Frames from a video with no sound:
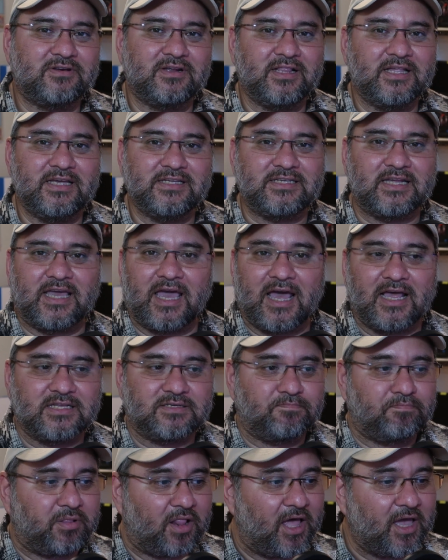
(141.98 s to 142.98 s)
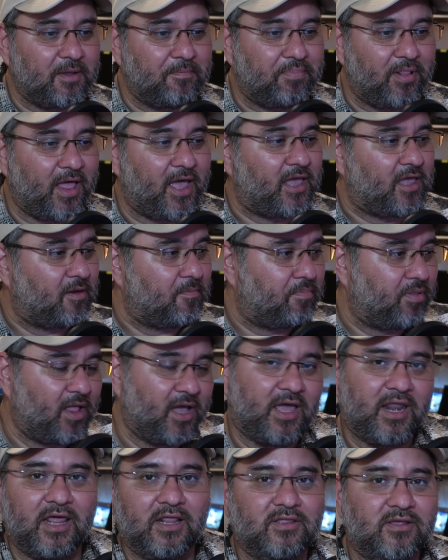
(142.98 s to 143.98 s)
real easy, guys. Plug and play. You
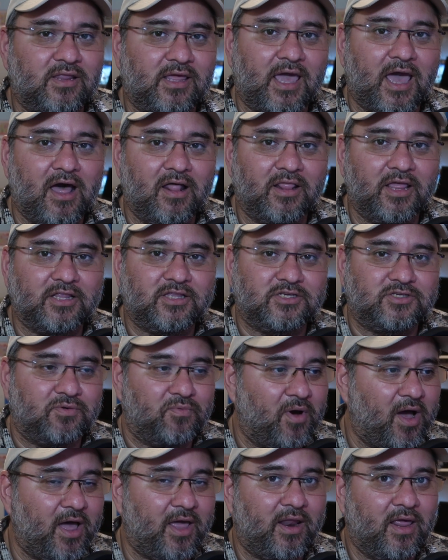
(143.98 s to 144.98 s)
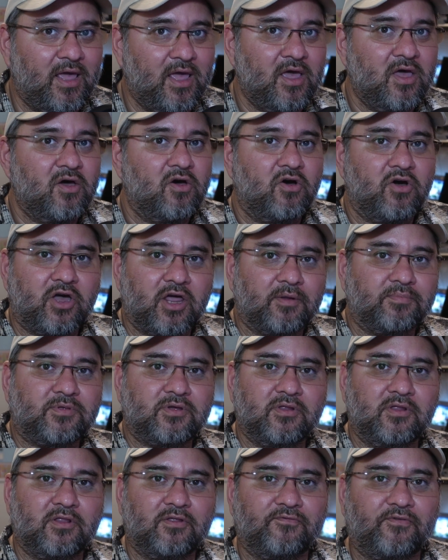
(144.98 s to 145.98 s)
plug it into the outlets you want, hook it up
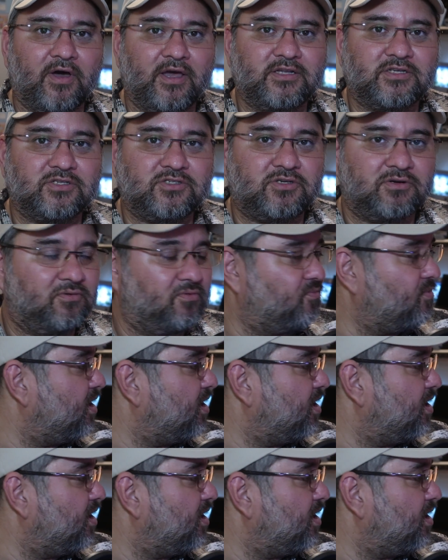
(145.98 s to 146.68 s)
to the device that you